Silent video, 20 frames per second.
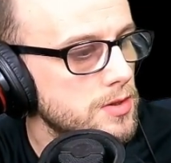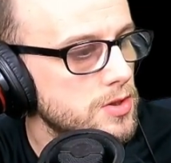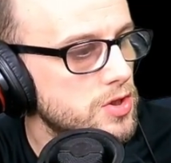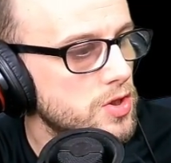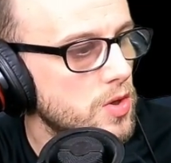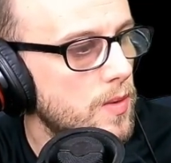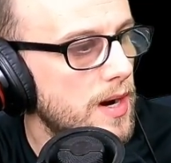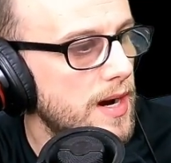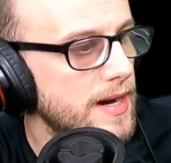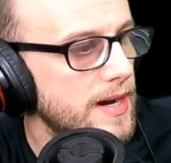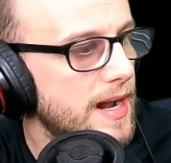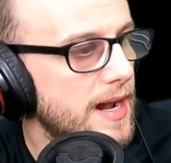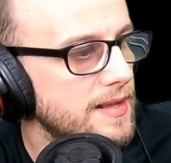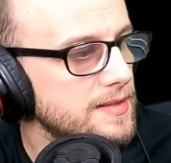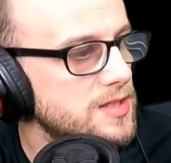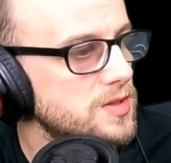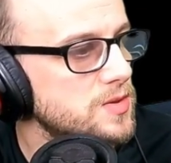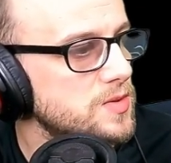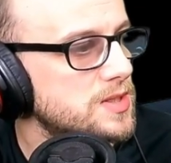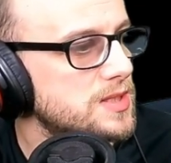So I had
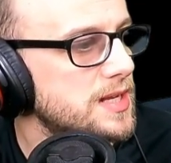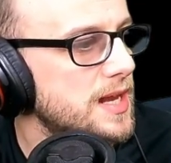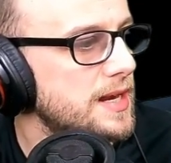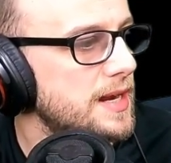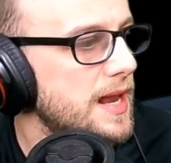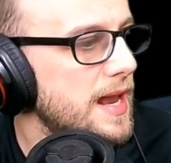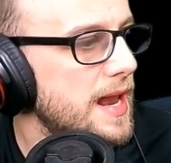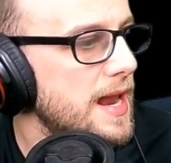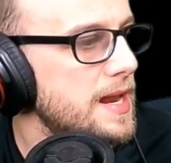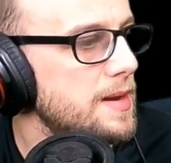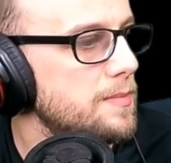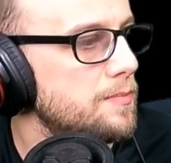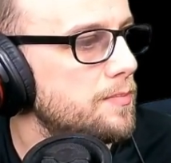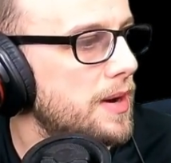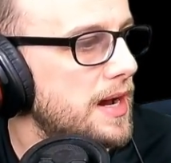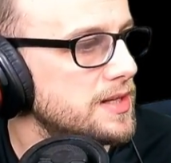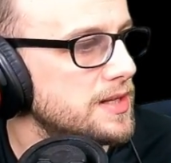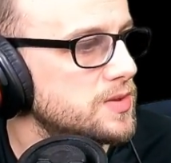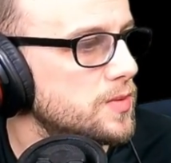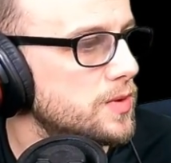to set a
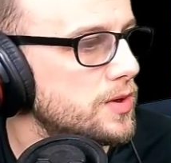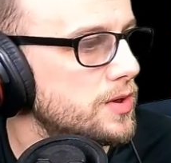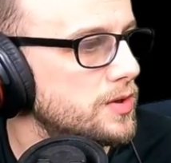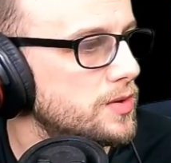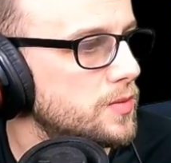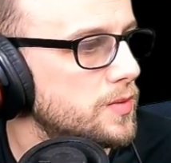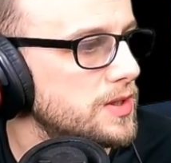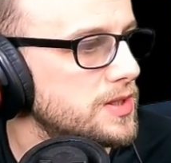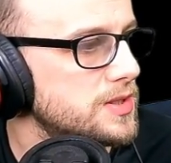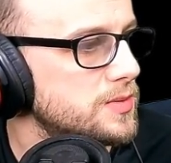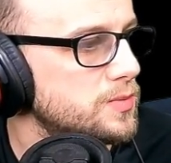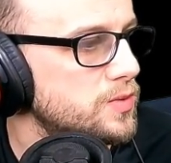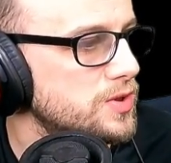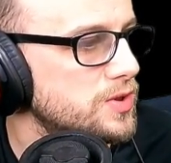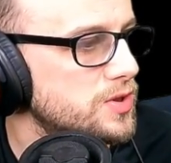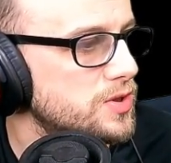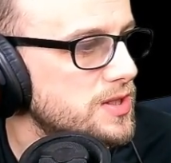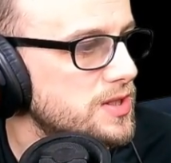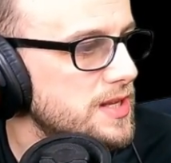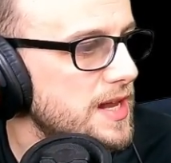password, which was
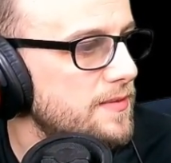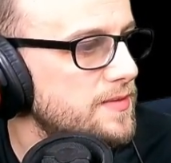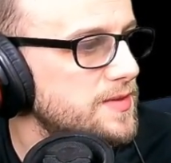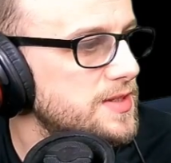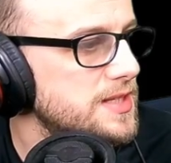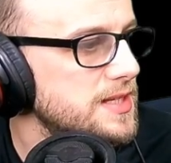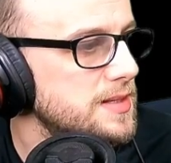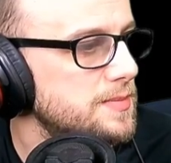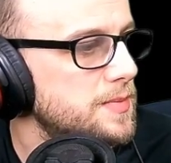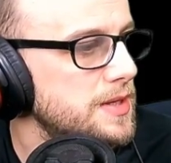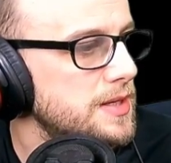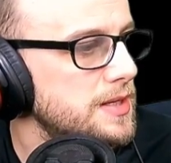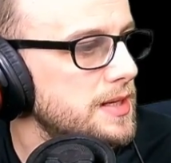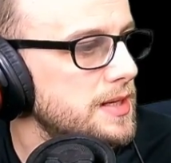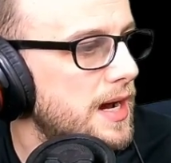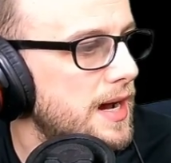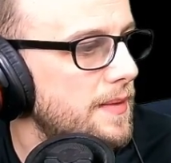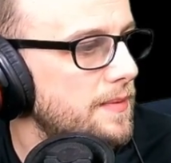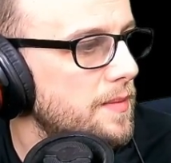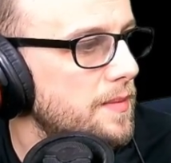just FTP,
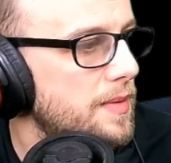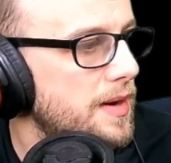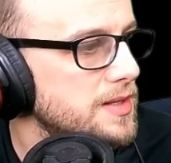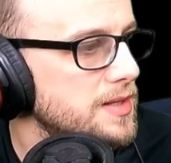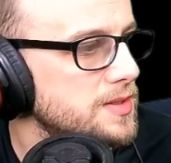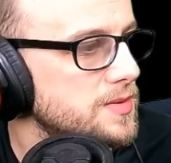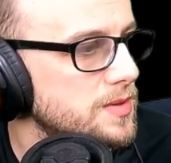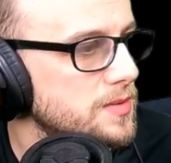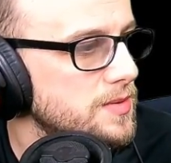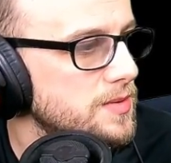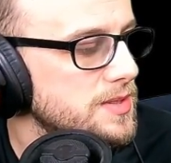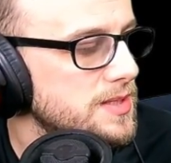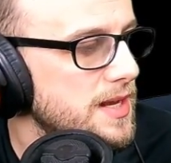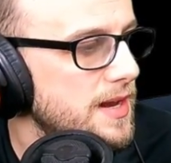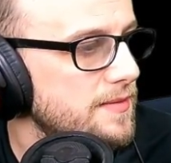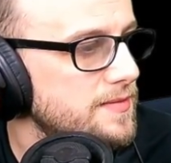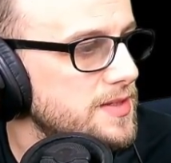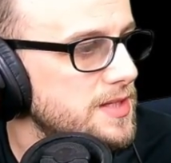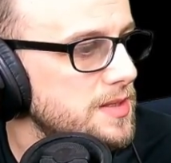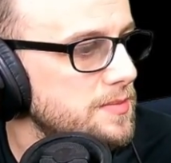and the password was
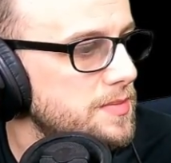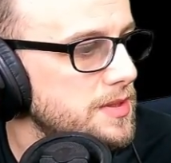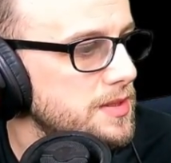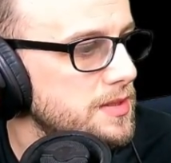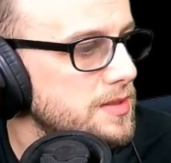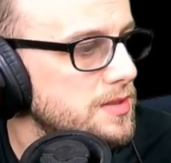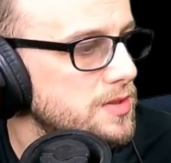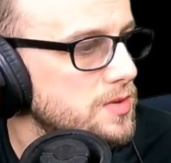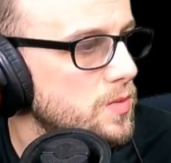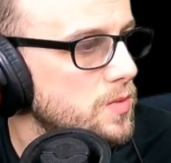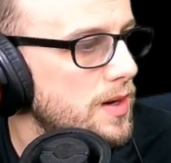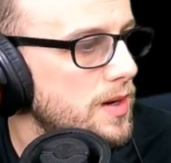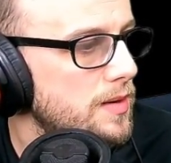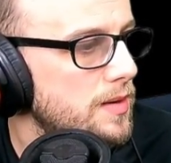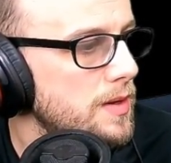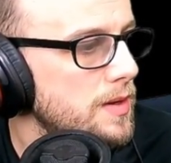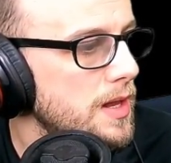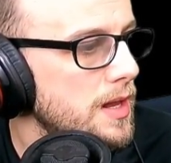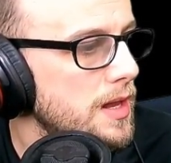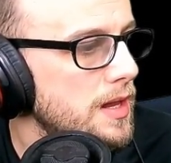FTP as well.